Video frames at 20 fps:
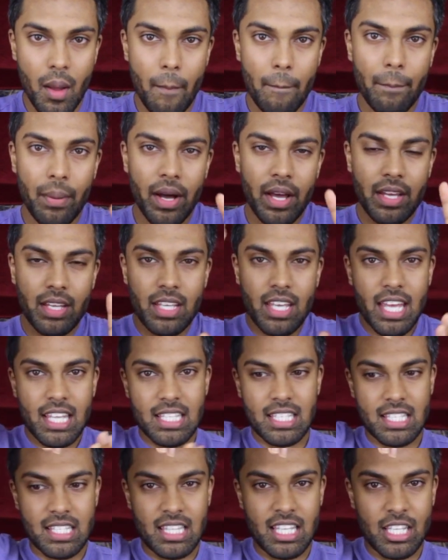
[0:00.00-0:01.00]
but
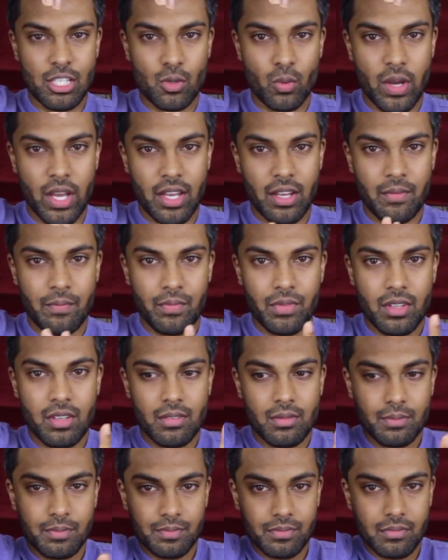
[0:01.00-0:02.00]
it's this way
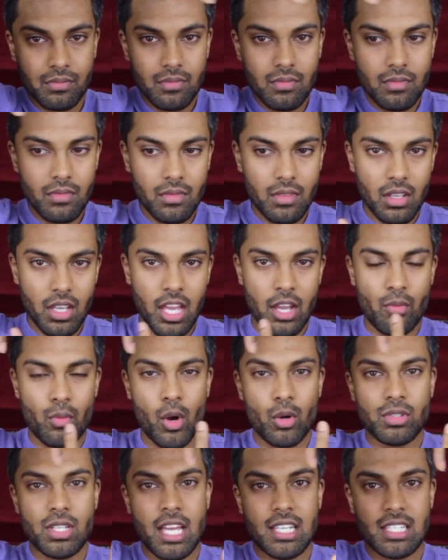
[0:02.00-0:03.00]
and
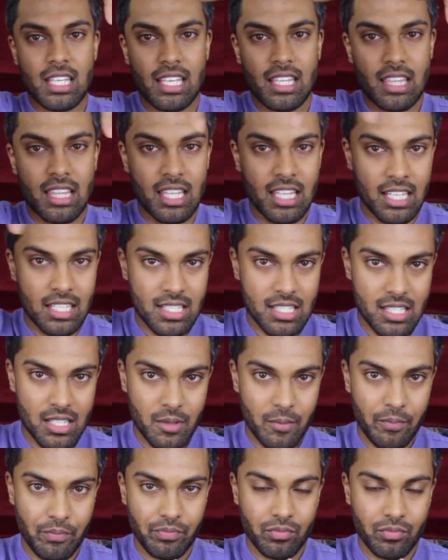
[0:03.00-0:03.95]
rotates like this